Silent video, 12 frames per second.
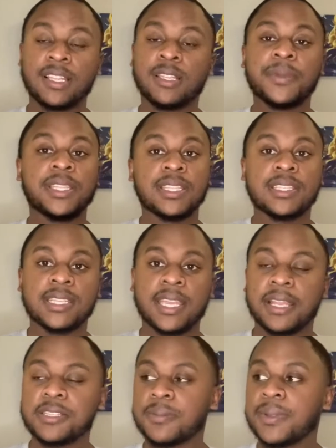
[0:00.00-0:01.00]
them and then to
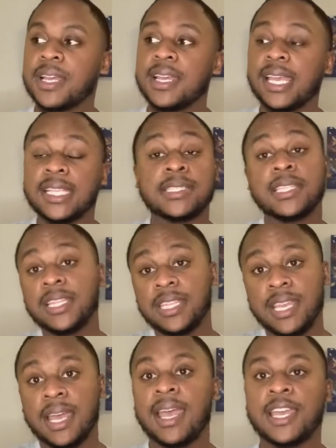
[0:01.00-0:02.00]
catch them. And
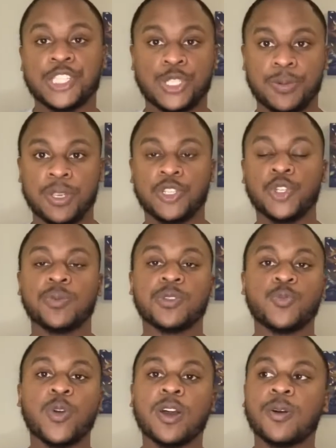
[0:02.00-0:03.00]
Cynthia has a Spiritomb
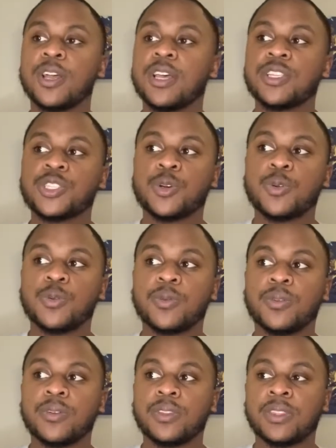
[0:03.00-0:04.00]
as well. So
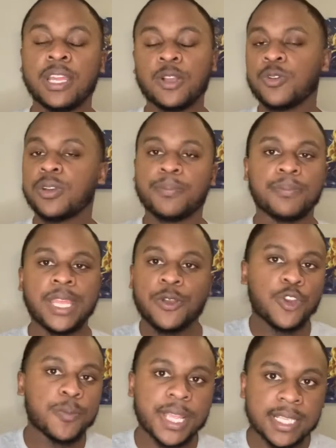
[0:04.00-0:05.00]
they're
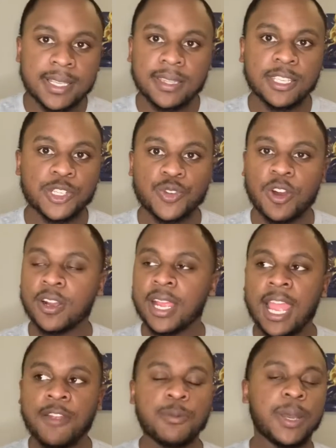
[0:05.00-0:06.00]
gonna make Cynthia stronger.
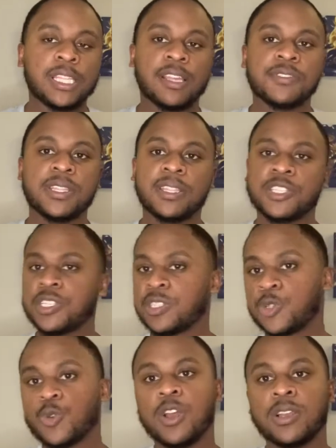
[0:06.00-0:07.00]
Everybody loves Cynthia. She's
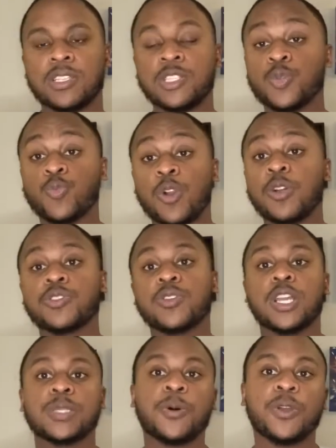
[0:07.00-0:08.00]
the world's
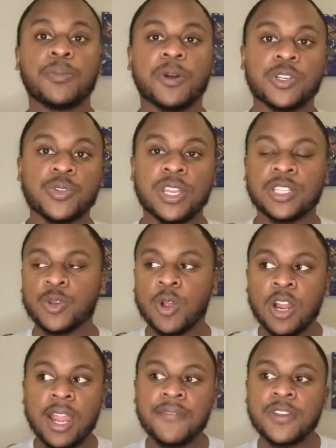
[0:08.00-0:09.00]
strongest Pokemon trainer. So
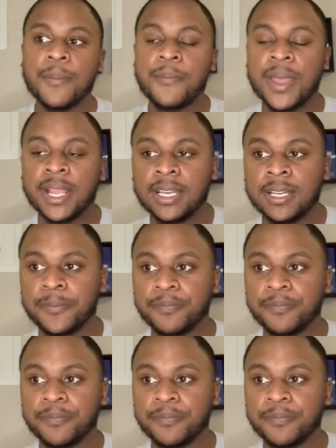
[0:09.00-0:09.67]
her having a mega